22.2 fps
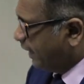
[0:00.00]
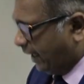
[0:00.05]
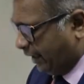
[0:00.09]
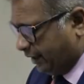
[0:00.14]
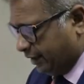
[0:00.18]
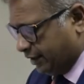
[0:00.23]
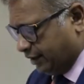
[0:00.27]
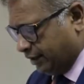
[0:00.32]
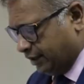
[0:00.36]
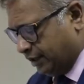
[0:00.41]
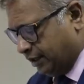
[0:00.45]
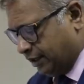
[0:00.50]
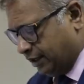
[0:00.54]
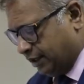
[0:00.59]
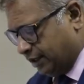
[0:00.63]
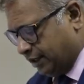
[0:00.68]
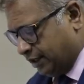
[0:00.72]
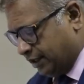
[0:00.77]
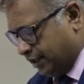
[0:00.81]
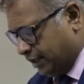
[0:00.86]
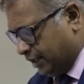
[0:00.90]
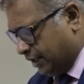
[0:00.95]
egg.
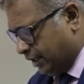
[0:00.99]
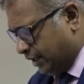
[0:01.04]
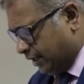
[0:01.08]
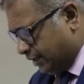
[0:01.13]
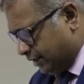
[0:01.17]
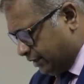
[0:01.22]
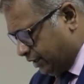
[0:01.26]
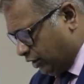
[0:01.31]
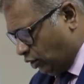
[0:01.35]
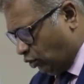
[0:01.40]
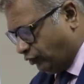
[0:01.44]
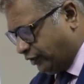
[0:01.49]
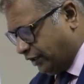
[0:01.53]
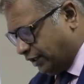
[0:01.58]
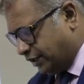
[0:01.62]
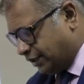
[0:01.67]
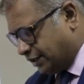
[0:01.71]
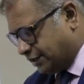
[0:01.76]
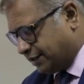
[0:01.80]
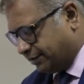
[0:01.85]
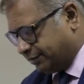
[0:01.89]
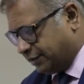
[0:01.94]
The ovary
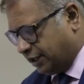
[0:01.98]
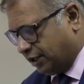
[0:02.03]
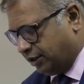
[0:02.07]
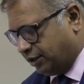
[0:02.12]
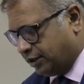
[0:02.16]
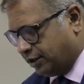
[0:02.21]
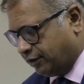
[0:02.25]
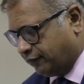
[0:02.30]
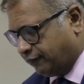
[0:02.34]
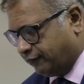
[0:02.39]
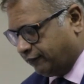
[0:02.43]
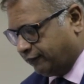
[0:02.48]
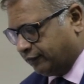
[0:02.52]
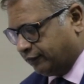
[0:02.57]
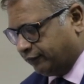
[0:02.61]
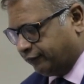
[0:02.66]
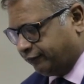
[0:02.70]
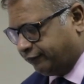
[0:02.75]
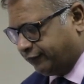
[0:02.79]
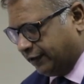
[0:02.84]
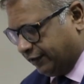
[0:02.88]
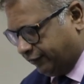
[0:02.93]
does something
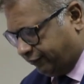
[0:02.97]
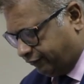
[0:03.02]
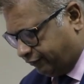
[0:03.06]
very,